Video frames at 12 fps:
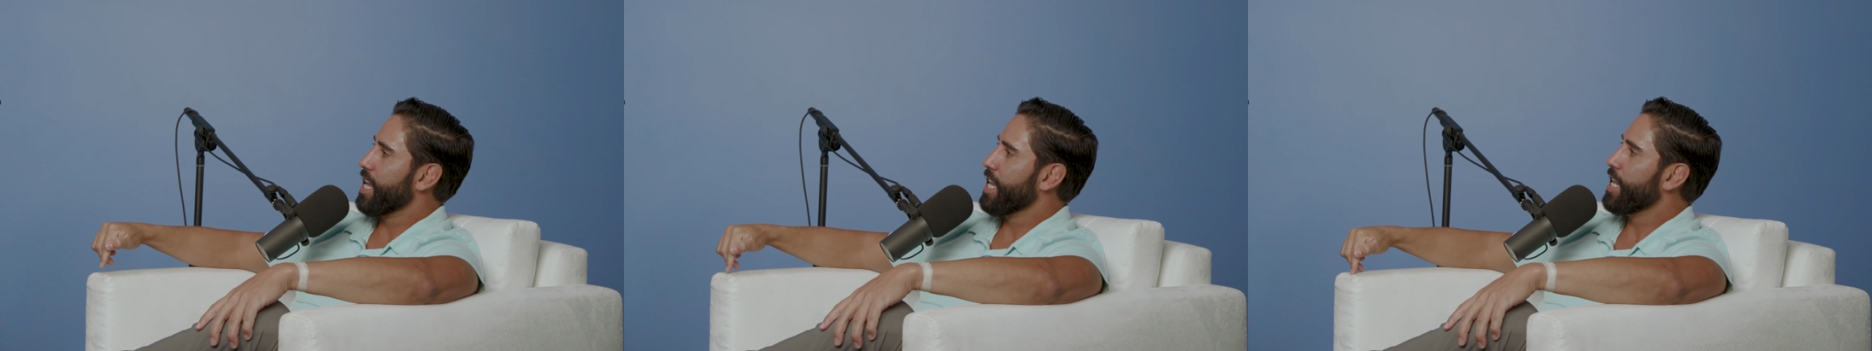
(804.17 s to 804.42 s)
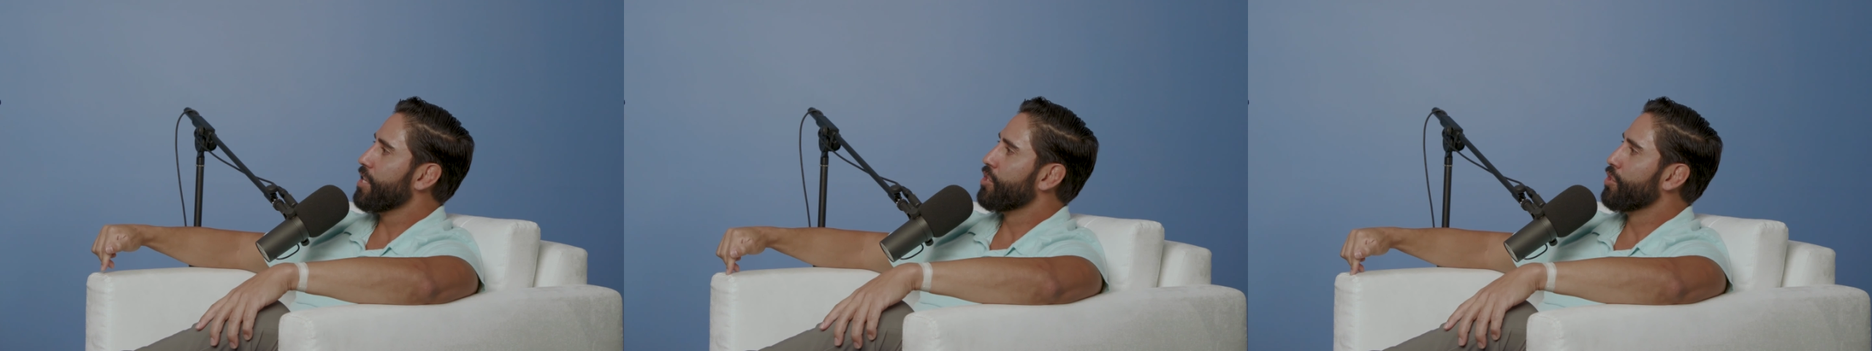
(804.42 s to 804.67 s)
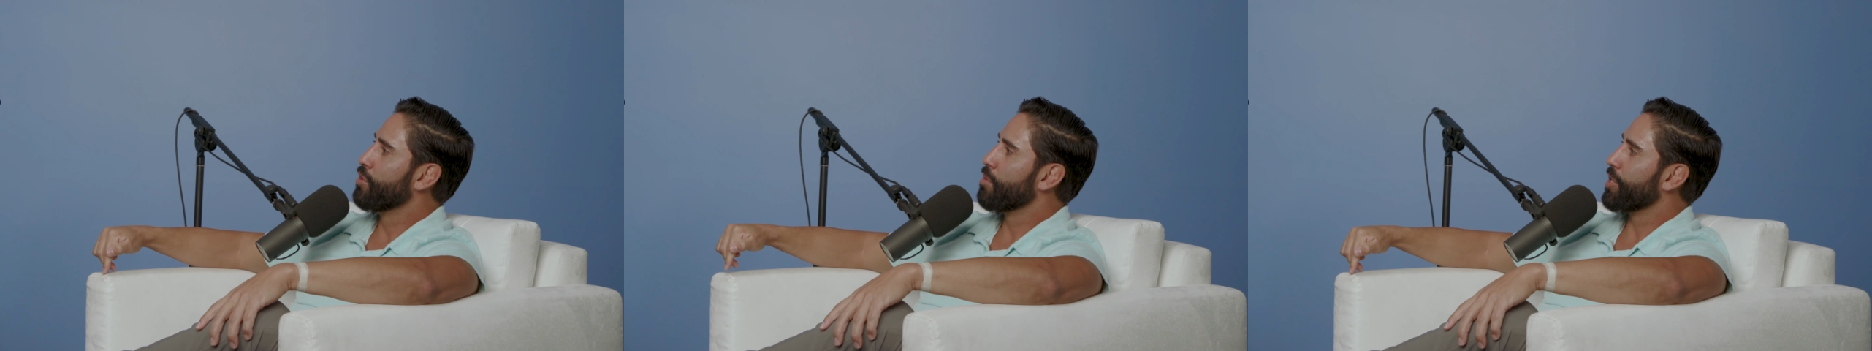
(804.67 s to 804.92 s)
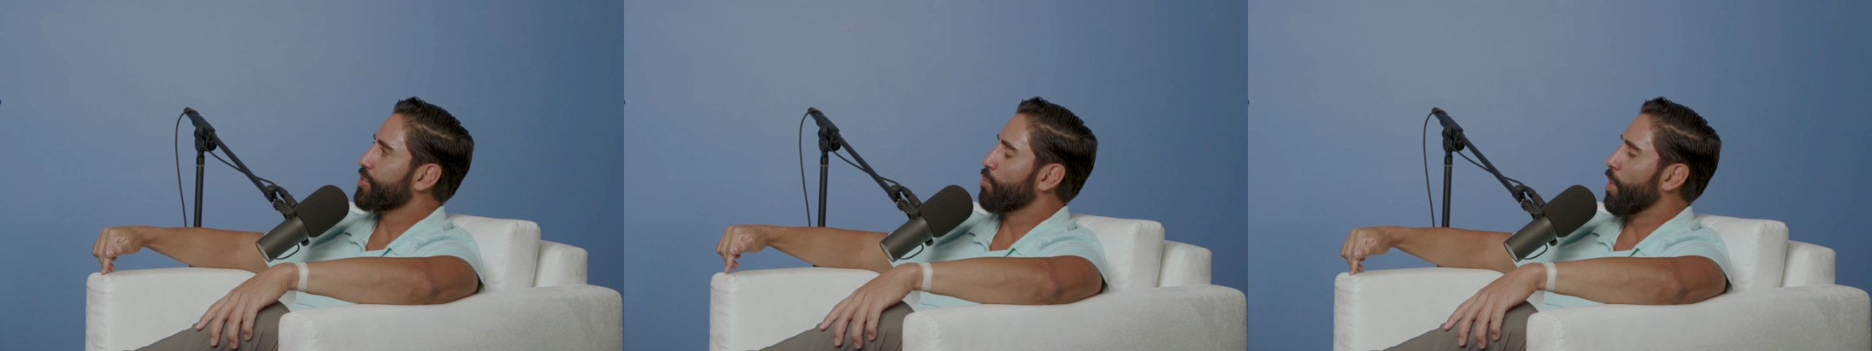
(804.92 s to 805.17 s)
He
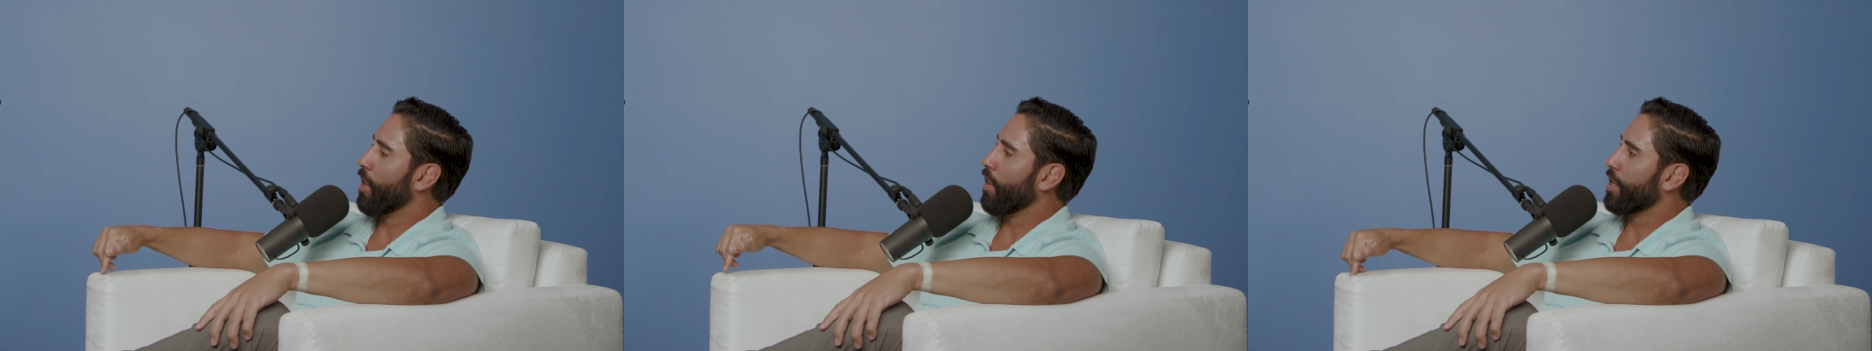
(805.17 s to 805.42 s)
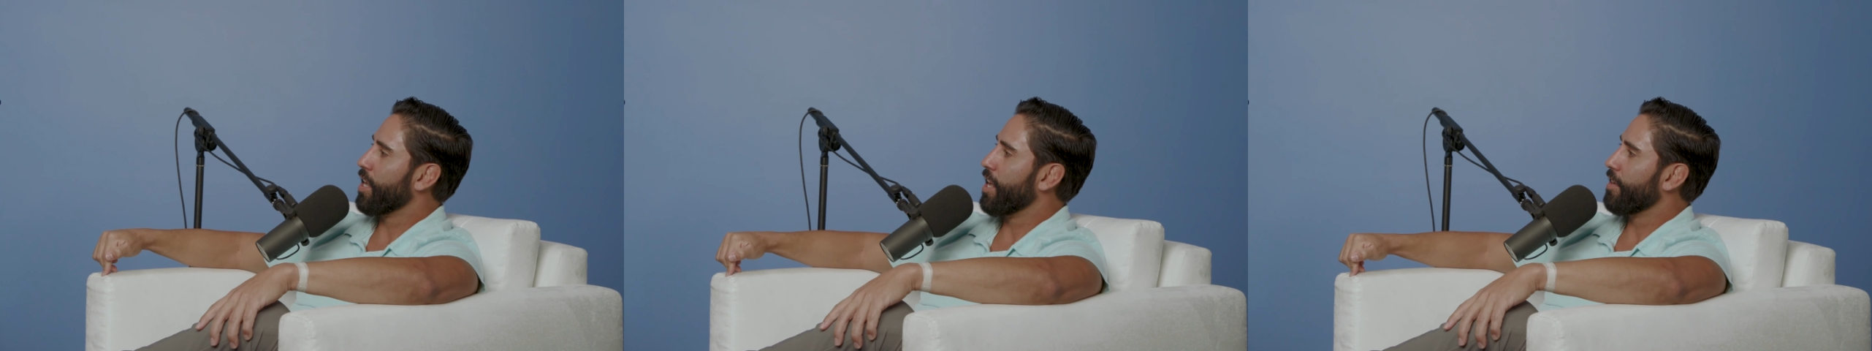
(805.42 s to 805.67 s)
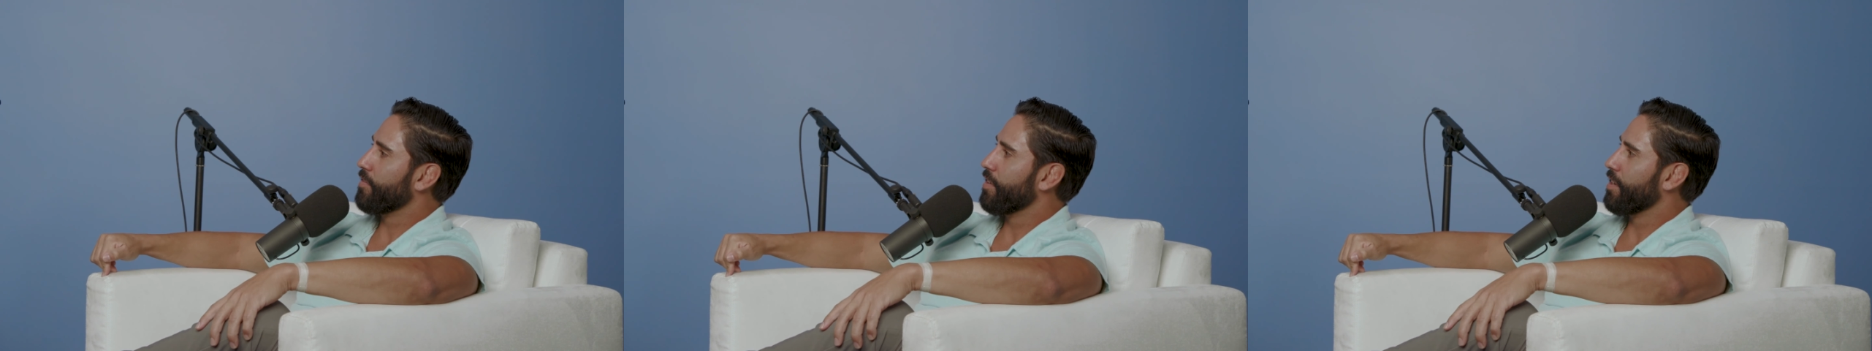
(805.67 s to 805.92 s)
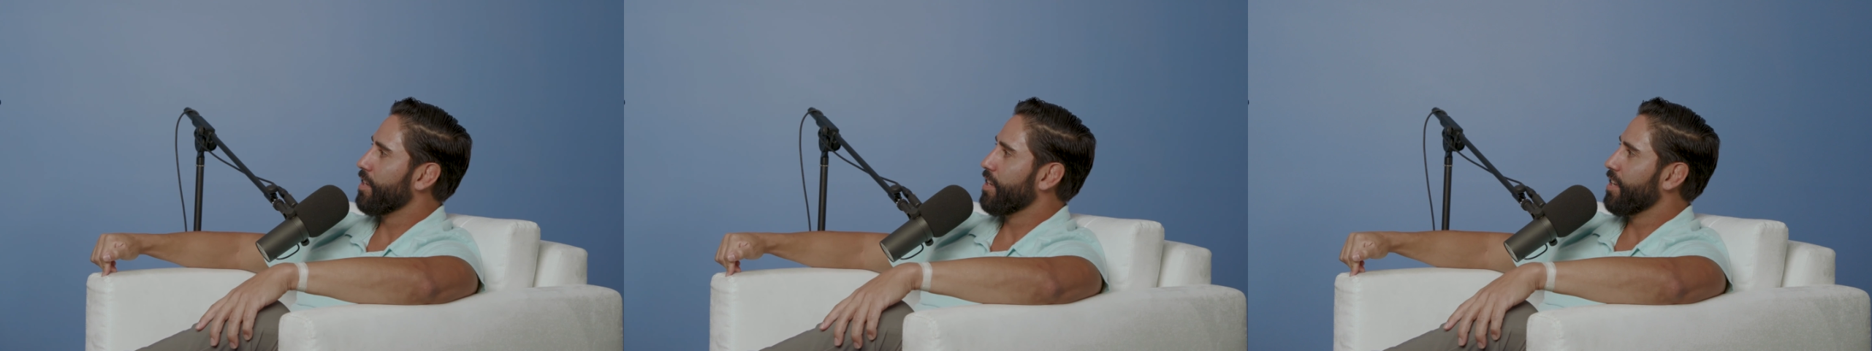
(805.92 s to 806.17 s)
knew us well enough